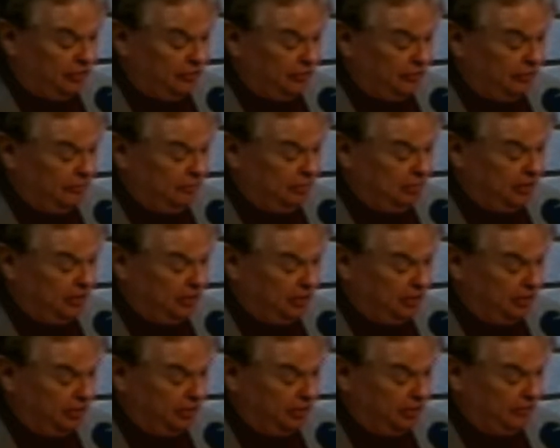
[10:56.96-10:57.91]
of
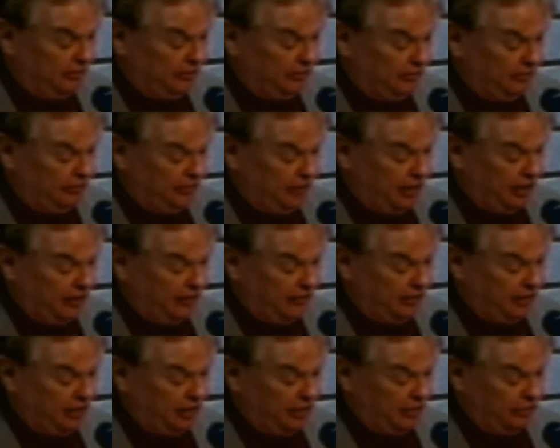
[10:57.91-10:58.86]
bitterness, tied
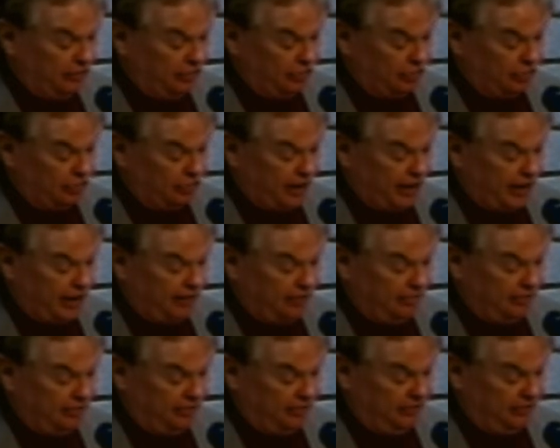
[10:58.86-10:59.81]
together,
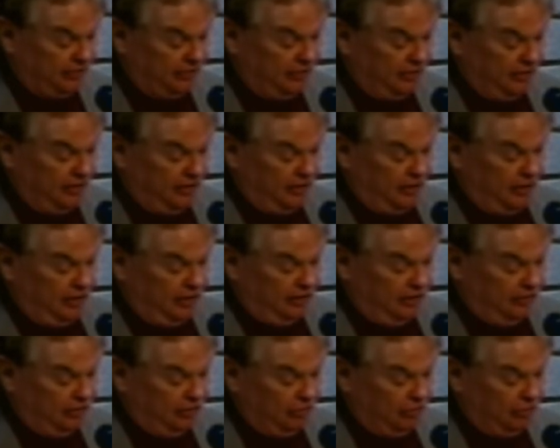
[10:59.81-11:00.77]
trapped.
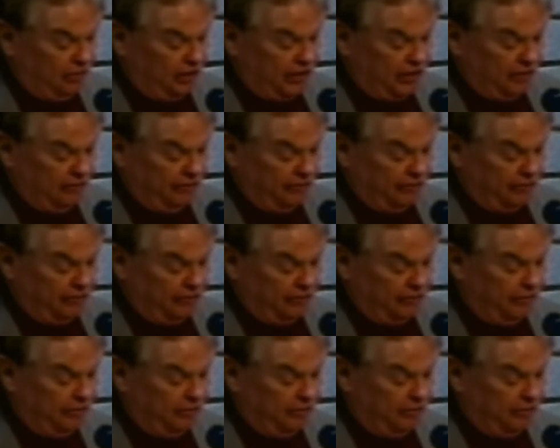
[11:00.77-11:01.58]
Until we can forgive the